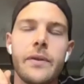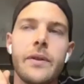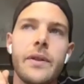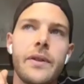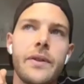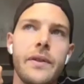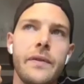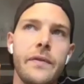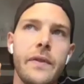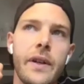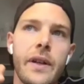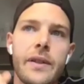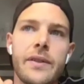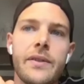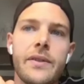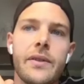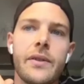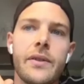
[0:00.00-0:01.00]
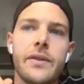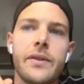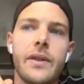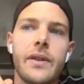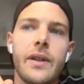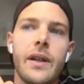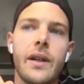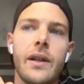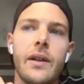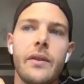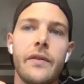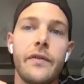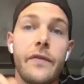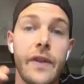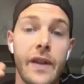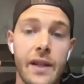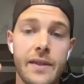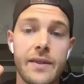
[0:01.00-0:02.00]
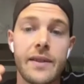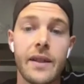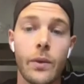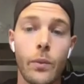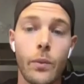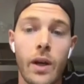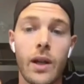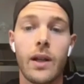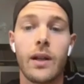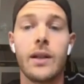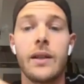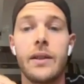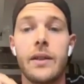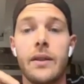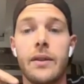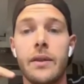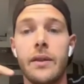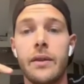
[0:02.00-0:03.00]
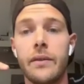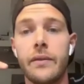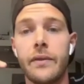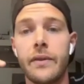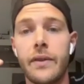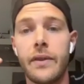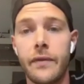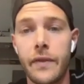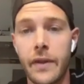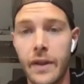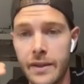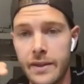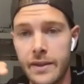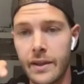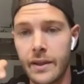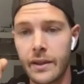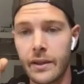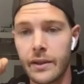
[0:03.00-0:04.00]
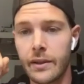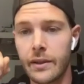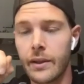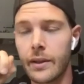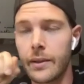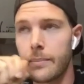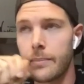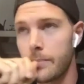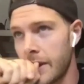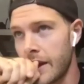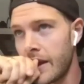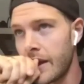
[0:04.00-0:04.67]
the fencers are fencing well in fencing um,